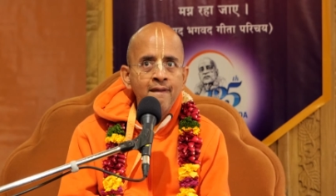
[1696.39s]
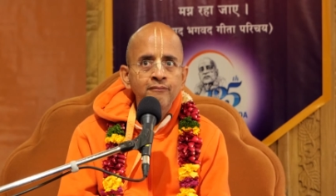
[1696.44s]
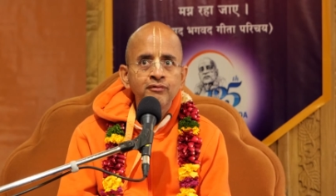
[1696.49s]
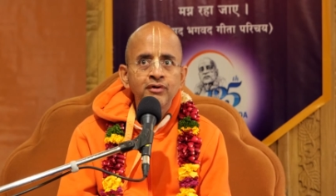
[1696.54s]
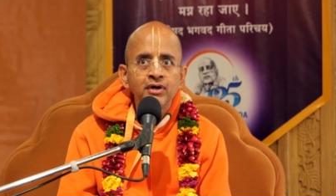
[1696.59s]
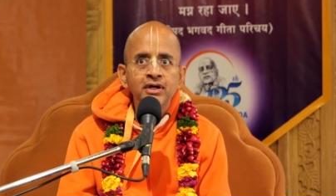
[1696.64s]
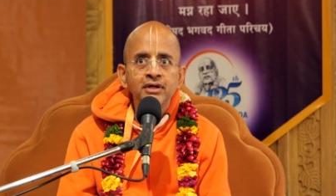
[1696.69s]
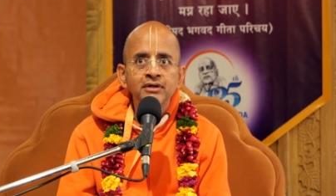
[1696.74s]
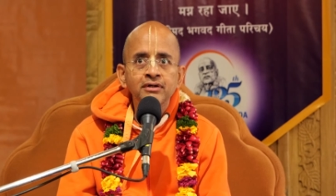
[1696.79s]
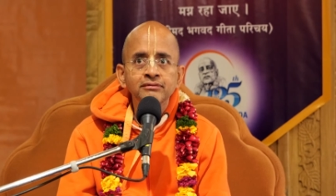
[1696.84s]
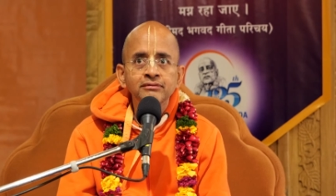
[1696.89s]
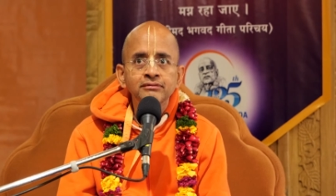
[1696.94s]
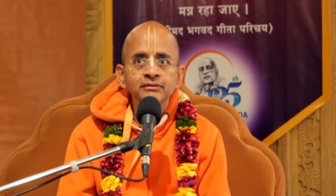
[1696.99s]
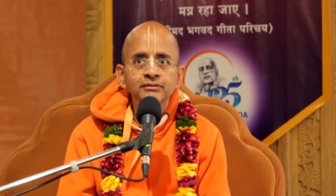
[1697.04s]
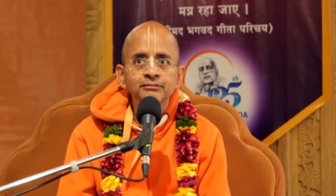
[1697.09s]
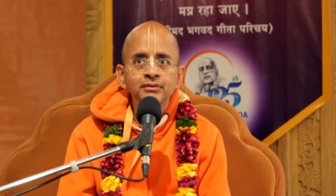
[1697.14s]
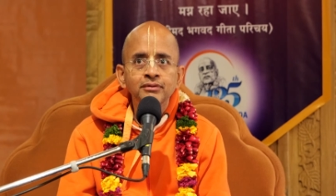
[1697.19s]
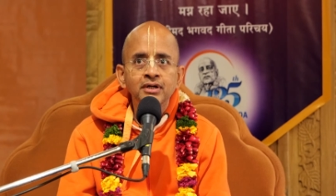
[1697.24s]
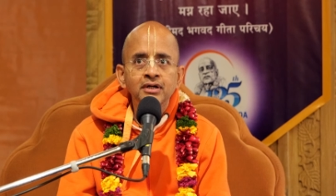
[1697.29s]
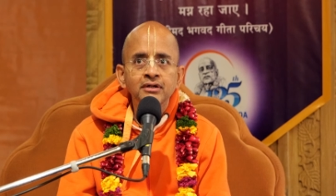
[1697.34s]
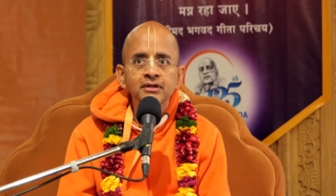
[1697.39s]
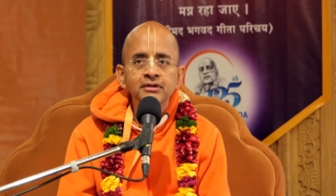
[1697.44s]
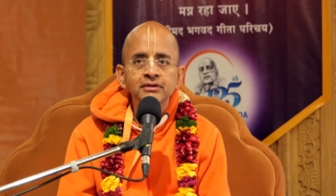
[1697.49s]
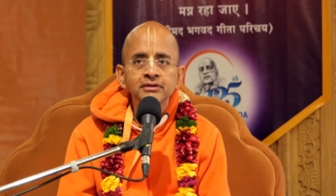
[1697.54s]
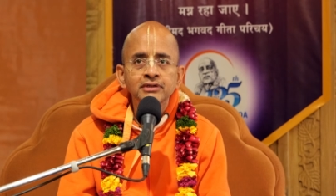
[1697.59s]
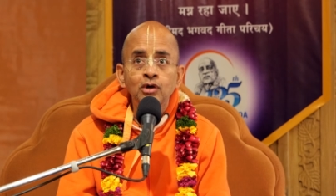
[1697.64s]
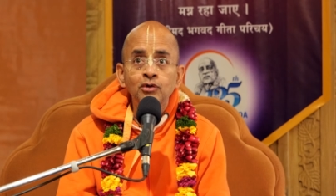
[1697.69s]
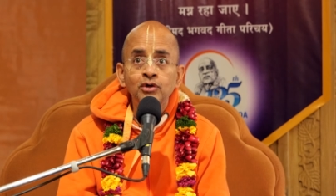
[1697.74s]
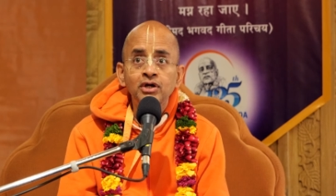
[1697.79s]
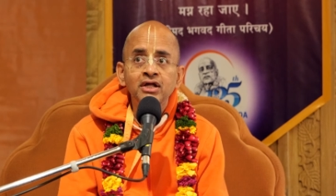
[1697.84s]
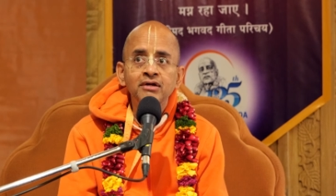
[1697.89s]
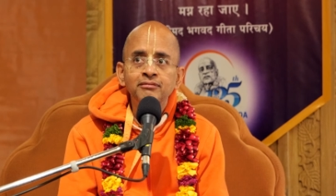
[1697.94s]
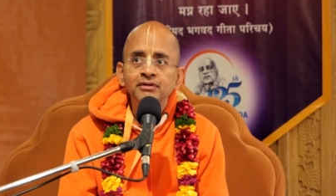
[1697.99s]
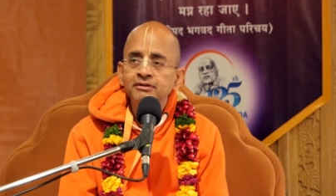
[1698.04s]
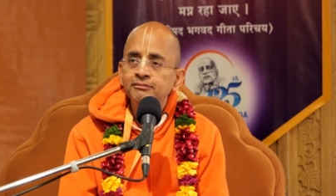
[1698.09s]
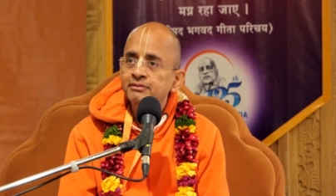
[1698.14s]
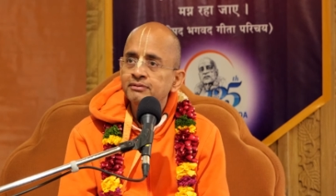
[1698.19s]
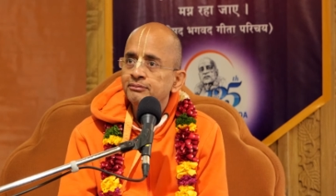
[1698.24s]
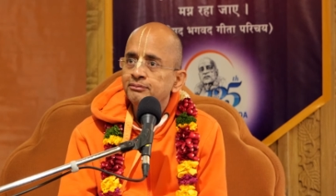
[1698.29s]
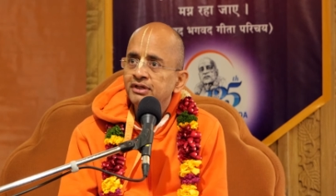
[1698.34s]
For Gaudiya
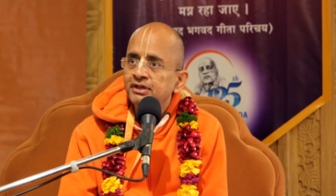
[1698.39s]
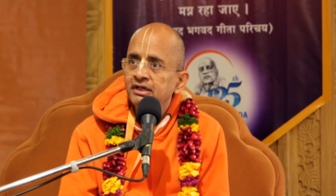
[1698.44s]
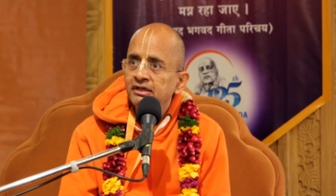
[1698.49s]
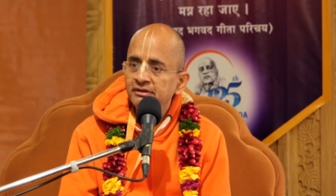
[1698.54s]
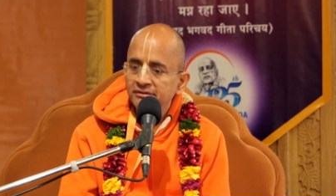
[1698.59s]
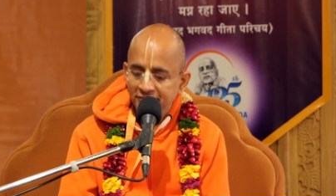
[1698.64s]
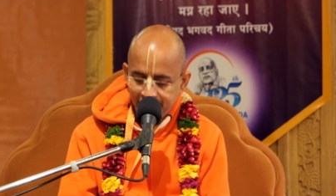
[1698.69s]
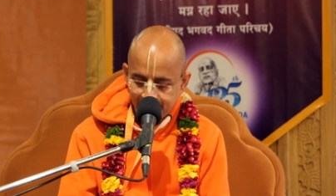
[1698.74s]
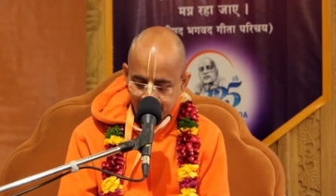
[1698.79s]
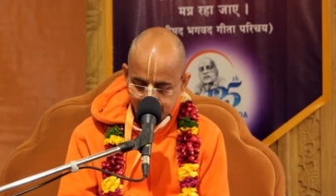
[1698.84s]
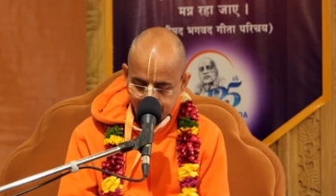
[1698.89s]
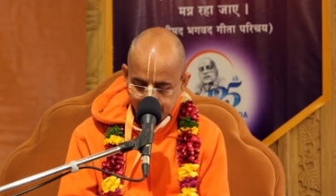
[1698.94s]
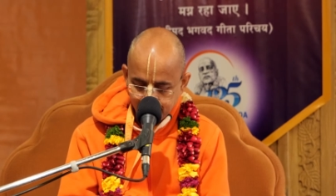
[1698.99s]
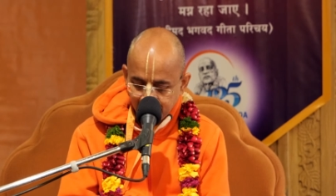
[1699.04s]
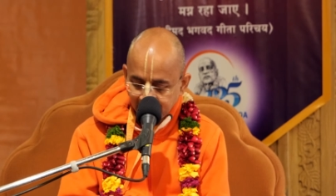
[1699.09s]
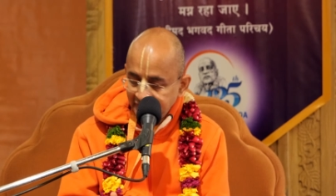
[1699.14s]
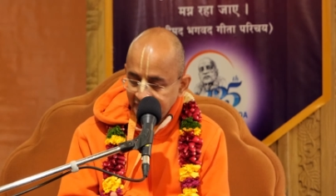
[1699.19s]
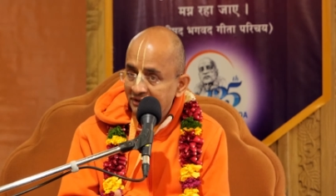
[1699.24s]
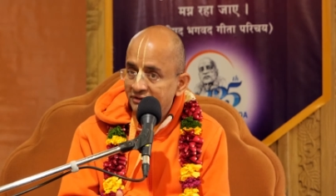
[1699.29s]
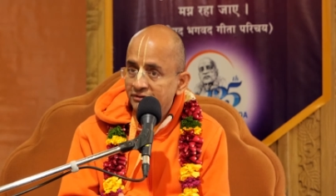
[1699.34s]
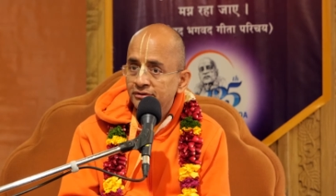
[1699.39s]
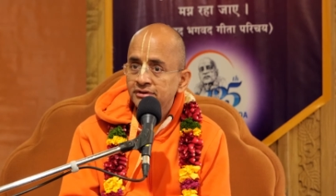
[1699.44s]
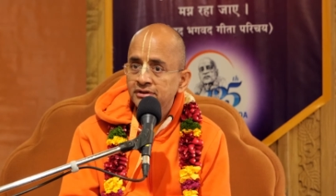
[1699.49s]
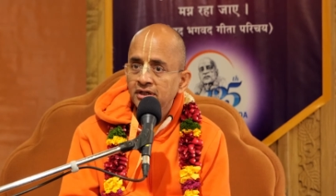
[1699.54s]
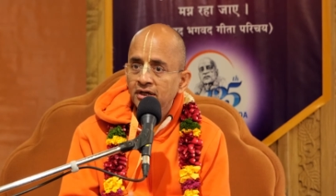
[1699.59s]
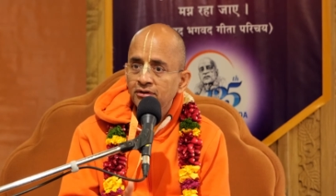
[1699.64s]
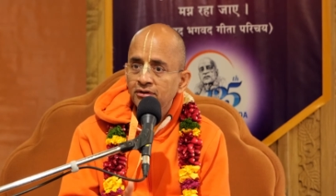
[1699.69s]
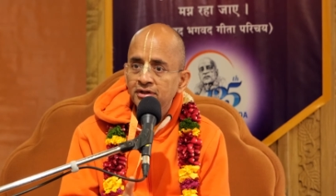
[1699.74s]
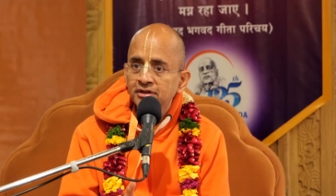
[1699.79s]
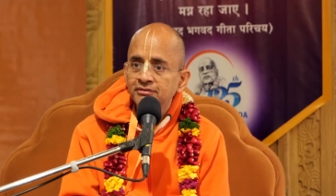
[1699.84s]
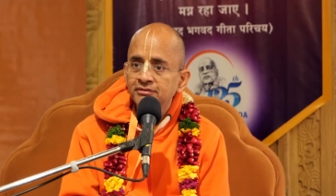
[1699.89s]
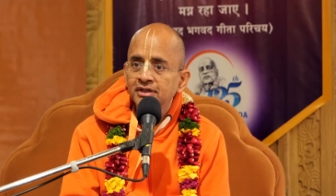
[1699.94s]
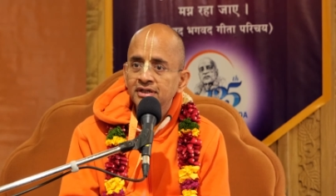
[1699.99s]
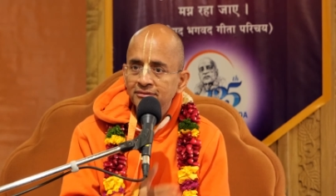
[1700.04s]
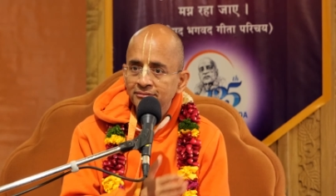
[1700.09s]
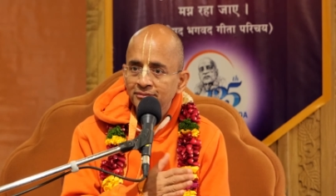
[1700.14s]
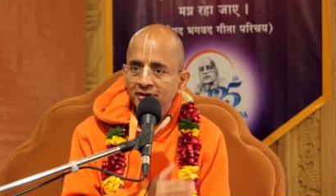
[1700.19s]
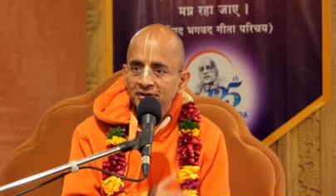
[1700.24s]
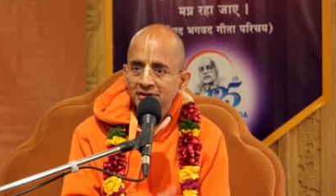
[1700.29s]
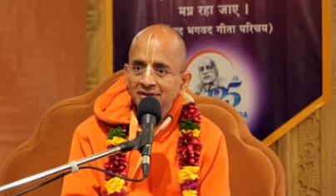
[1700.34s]
Math people, Bhaktivedanta Saraswati Thakur is
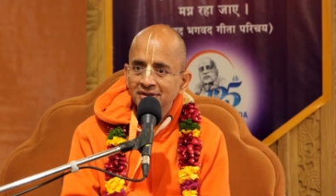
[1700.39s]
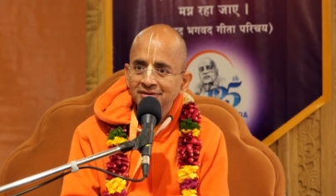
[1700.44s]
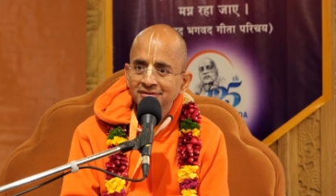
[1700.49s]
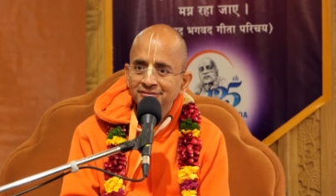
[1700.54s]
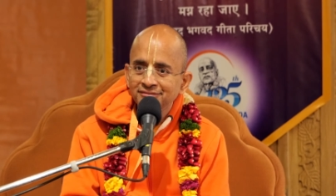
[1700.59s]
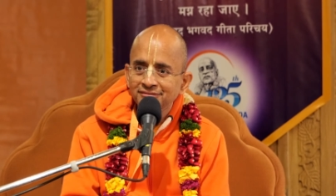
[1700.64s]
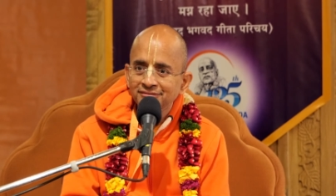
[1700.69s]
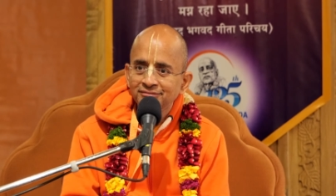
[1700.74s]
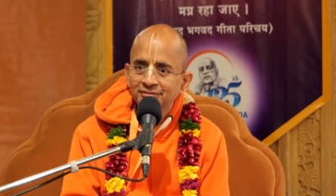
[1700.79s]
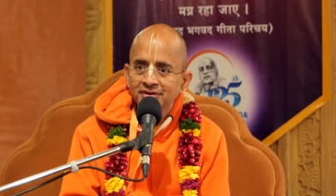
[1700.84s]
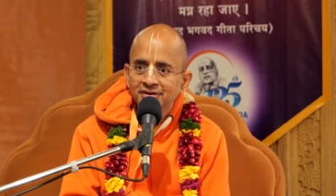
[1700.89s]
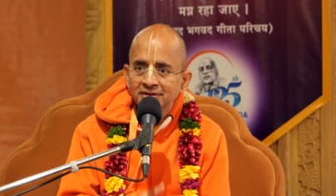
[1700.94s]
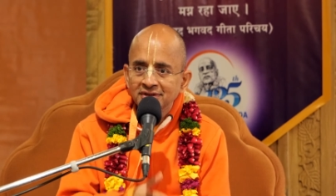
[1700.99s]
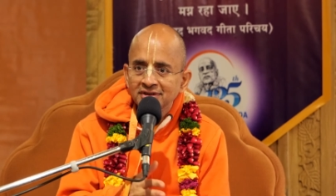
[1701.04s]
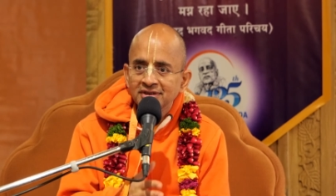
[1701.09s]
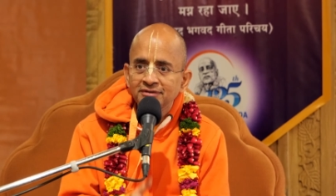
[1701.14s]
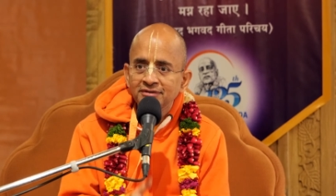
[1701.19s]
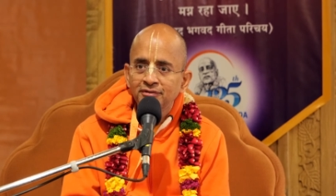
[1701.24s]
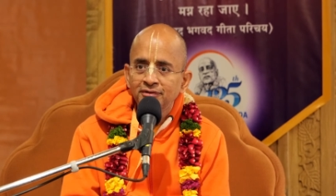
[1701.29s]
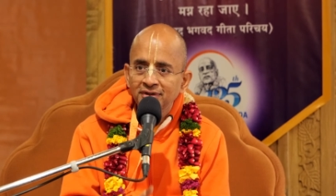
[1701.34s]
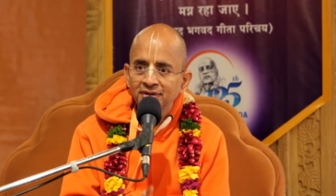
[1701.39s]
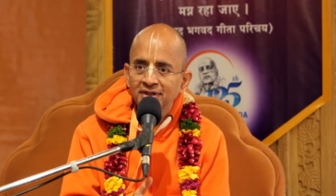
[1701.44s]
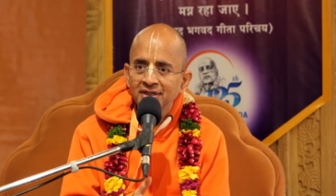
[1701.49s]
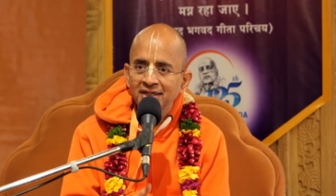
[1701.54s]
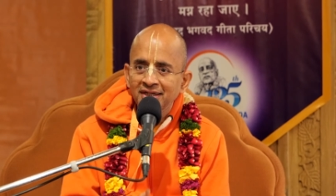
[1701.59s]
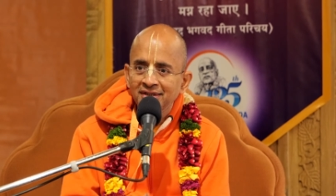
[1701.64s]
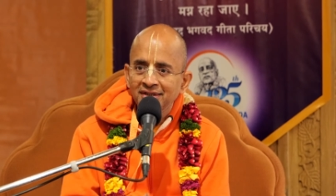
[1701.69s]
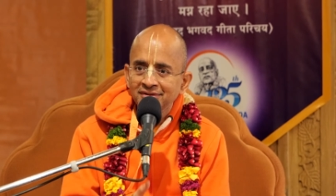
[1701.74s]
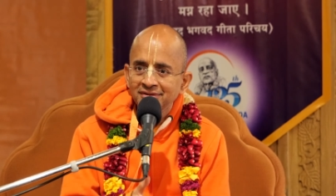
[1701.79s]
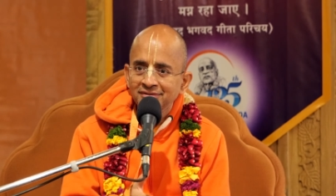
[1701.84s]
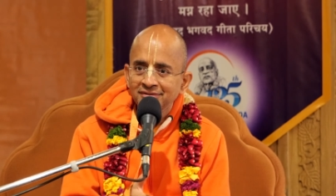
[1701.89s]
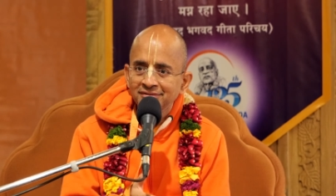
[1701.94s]
very important, because he is the founding